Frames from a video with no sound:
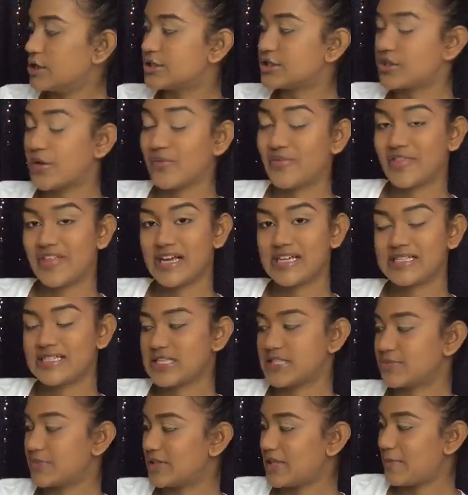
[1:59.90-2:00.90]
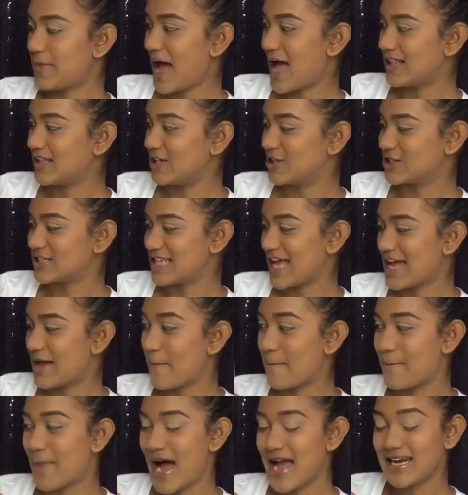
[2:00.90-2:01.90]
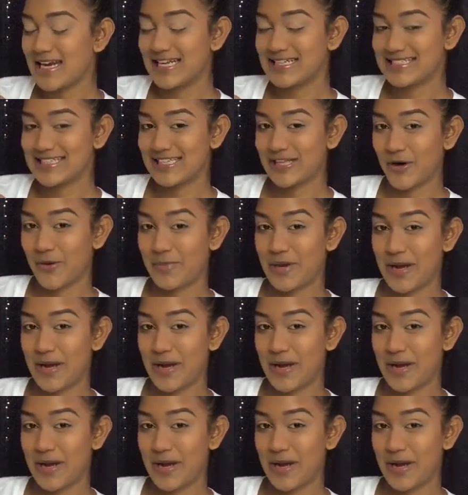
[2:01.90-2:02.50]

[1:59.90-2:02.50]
So this is what the palette looks like. Mine is a little